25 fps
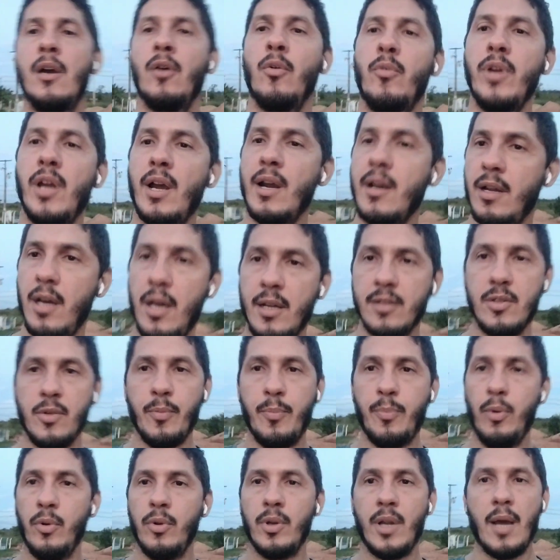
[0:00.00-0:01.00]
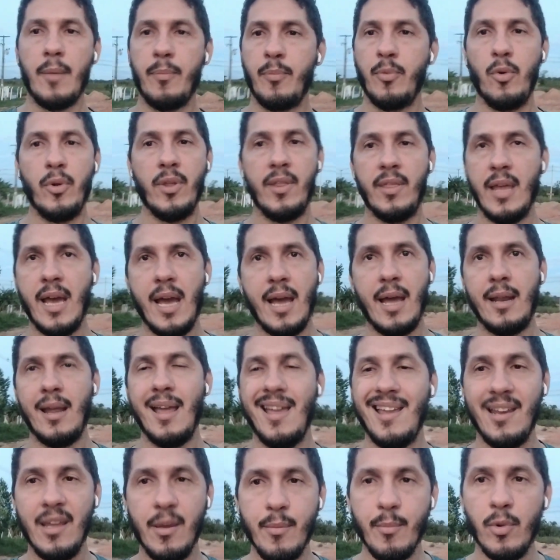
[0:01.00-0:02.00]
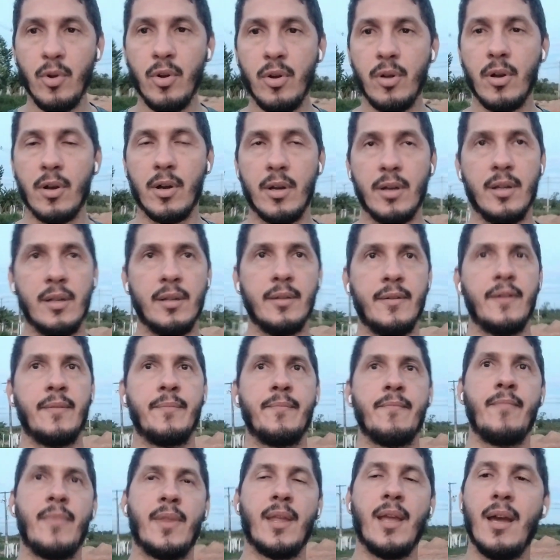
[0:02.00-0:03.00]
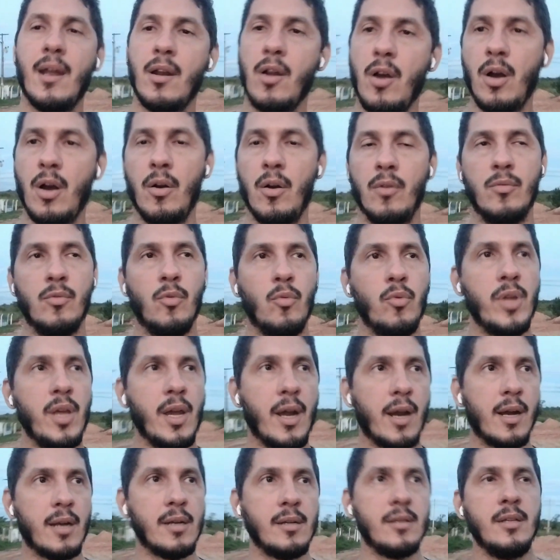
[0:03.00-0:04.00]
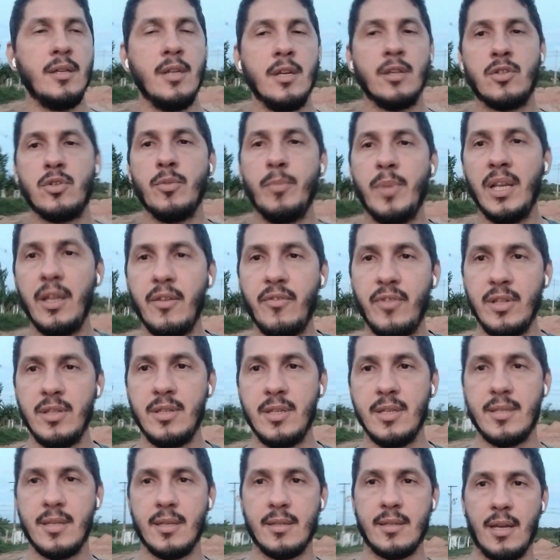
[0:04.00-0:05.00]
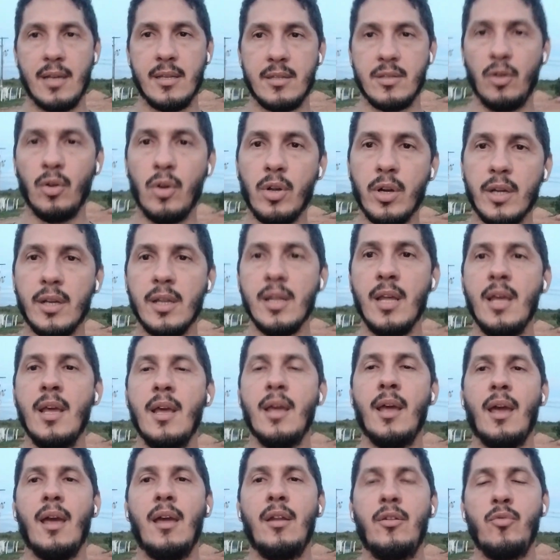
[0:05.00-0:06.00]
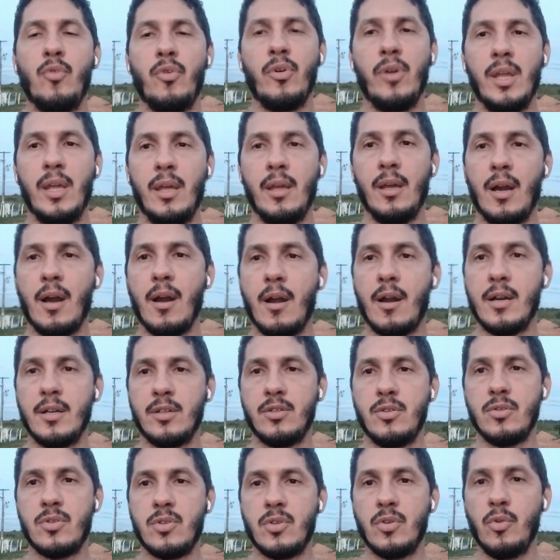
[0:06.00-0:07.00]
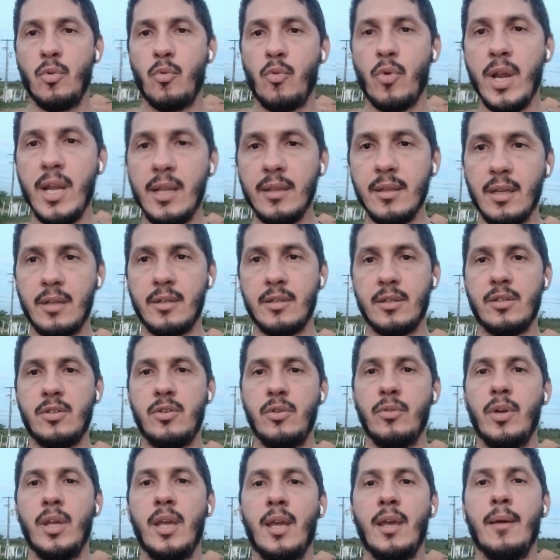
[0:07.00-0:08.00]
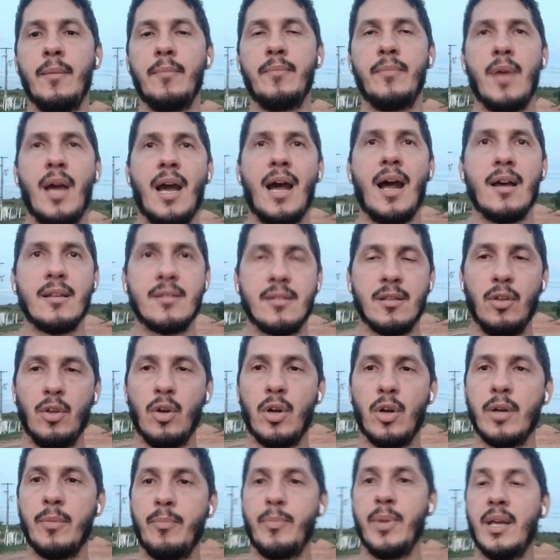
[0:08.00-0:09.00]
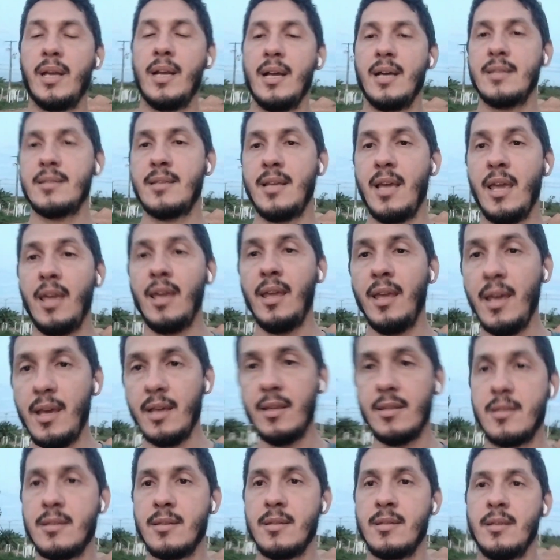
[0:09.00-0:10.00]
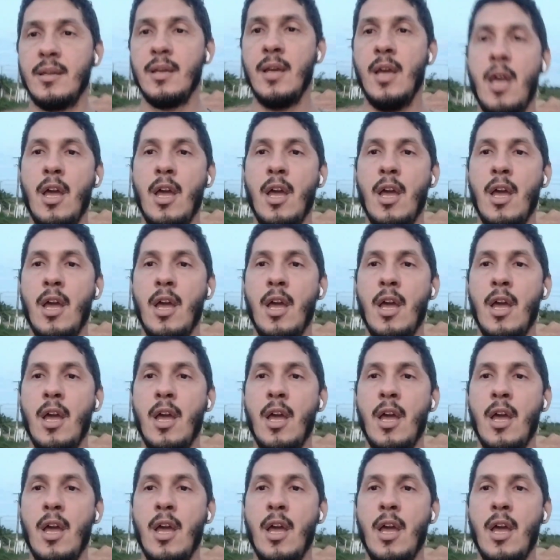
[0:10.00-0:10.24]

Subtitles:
We are not to put up with that anymore at all. We are to believe in Jesus as Lord, and we are to surrender to Him as Lord because He is.